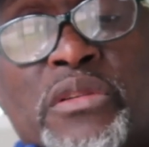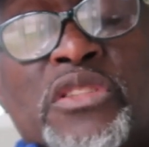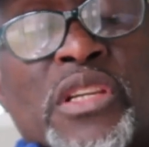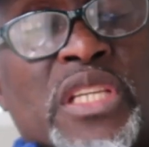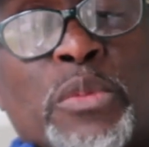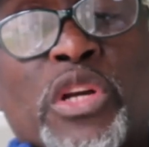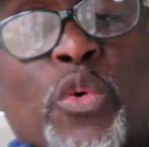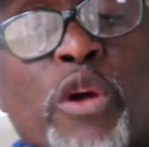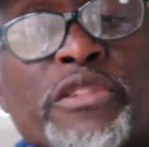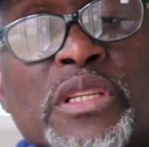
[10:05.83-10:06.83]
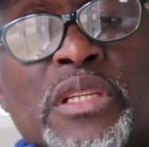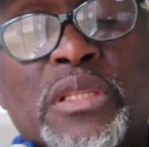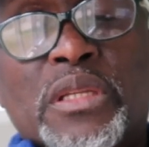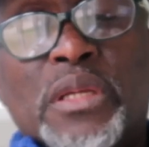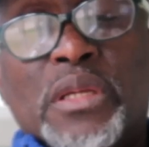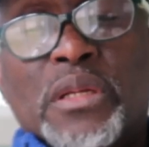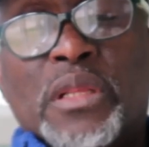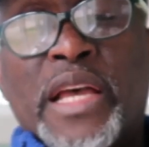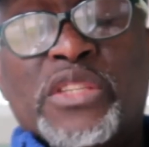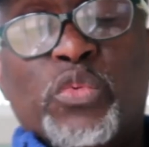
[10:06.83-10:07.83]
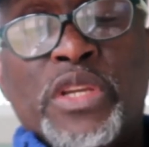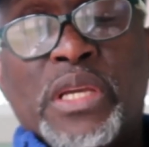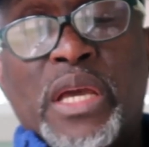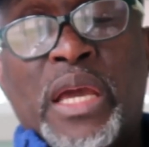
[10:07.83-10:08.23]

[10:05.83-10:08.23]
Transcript: He just came out of quarantine last week,